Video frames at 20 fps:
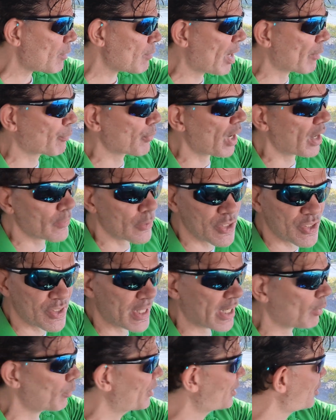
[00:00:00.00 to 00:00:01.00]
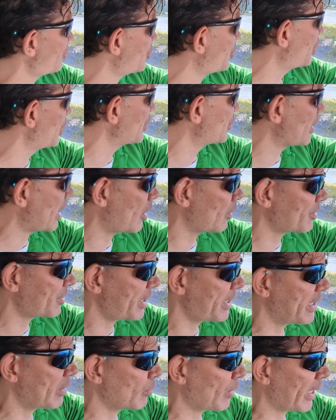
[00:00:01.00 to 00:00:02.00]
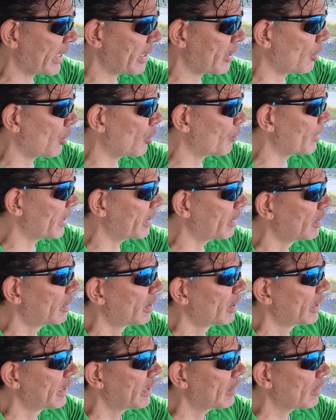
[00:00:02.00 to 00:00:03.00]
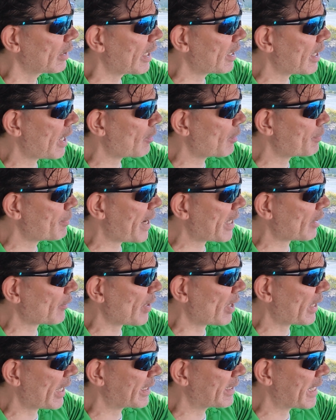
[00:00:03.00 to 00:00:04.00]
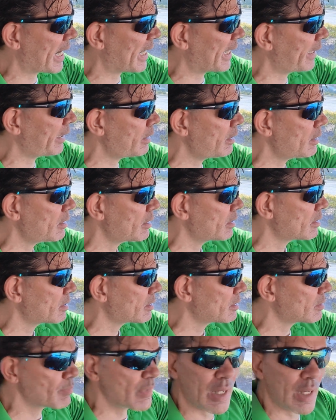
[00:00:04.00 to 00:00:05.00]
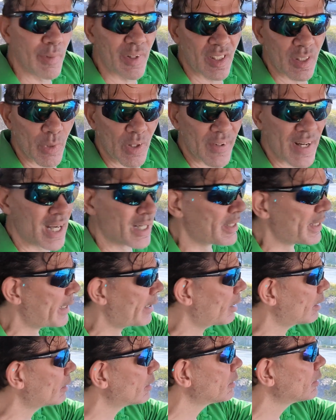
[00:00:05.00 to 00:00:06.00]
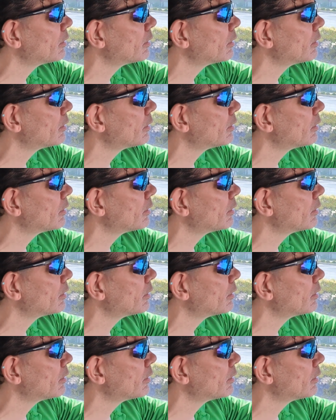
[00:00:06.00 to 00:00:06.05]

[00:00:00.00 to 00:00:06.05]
my brother's there, which is good. So I'll see him when I get home. But I'll be back around like 9, maybe somewhere around there.